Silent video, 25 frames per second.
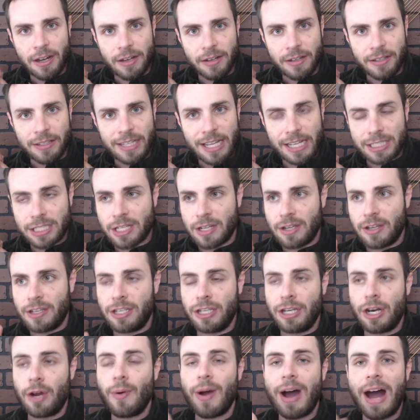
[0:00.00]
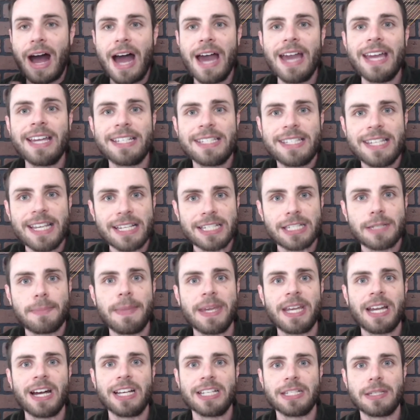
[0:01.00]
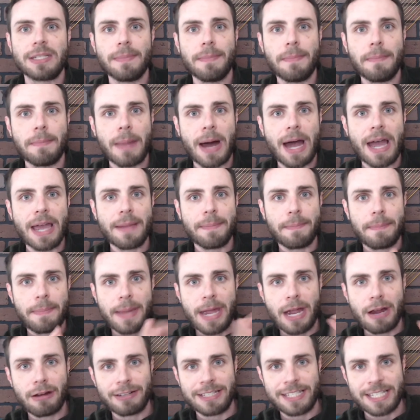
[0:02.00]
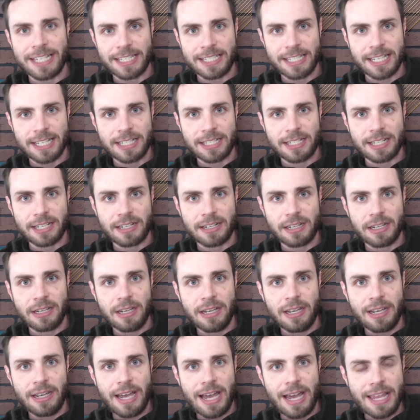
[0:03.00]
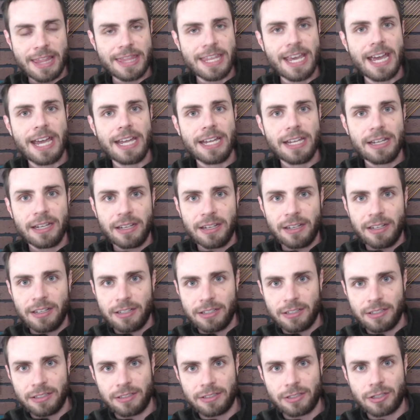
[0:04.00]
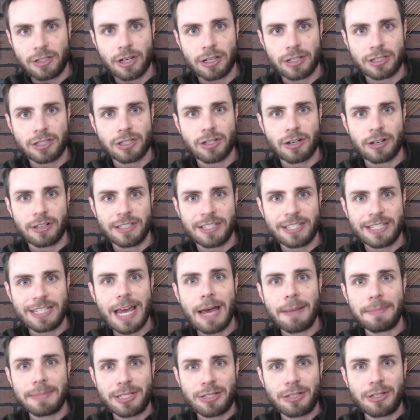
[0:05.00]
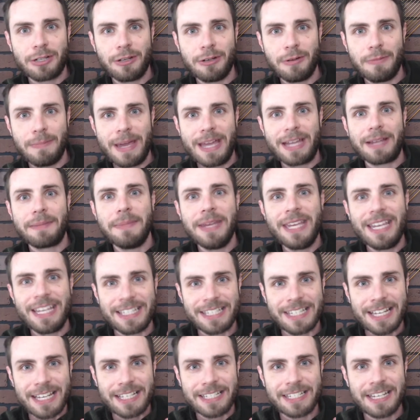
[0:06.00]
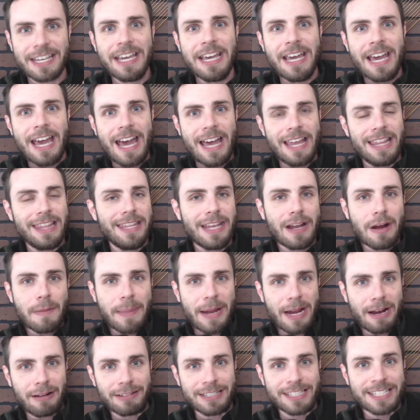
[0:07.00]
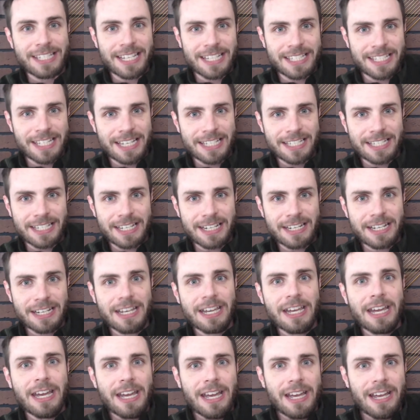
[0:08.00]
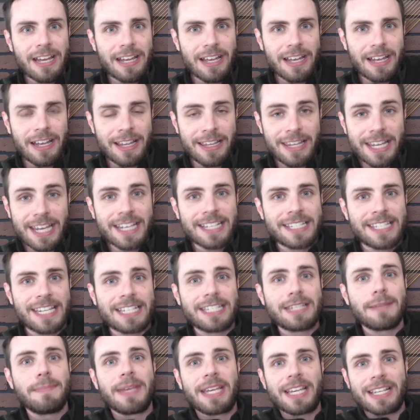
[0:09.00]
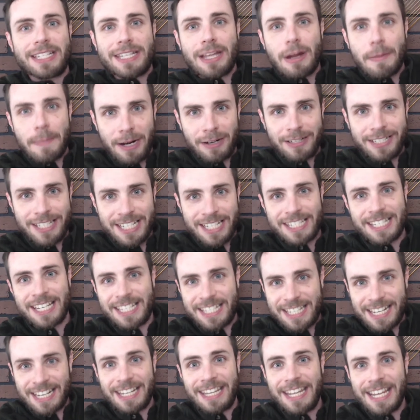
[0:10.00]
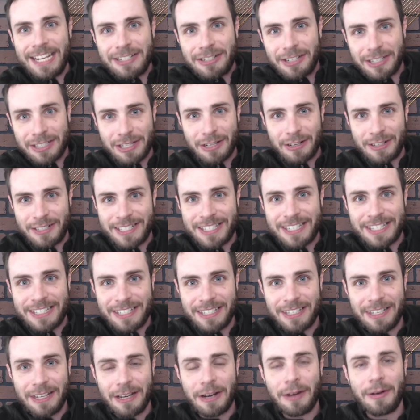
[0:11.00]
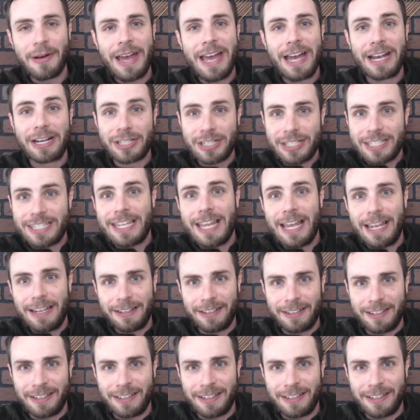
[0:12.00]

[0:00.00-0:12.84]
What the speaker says: That's, I exist because my parents existed, and they took certain steps to make me exist, and their parents existed. They existed because their parents existed, and they took certain, actions that